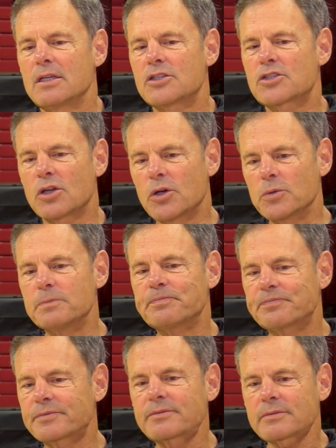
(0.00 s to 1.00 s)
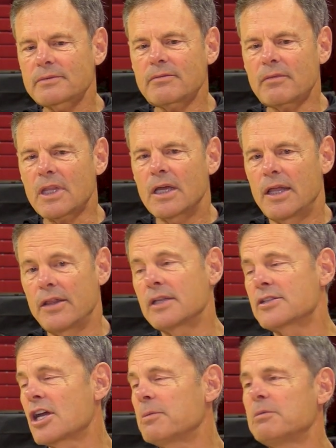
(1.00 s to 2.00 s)
So I think
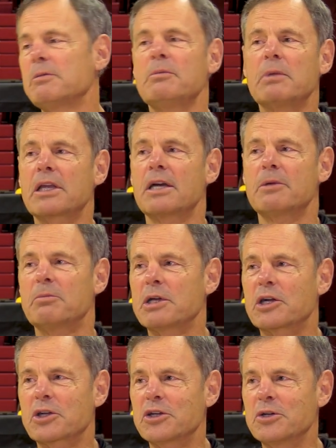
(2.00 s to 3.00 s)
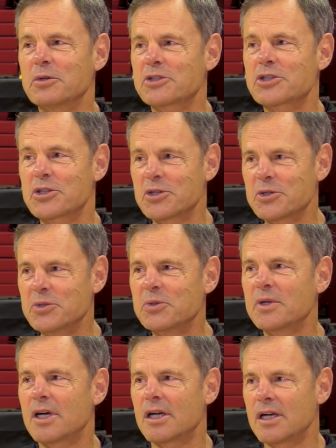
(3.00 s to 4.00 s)
it's helping me become a better coach
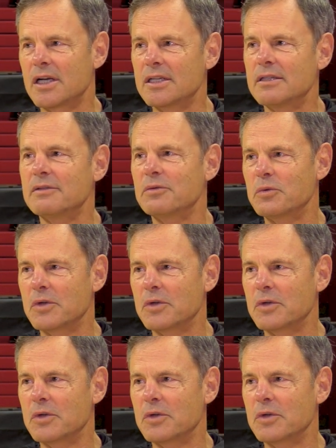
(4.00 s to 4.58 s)
too on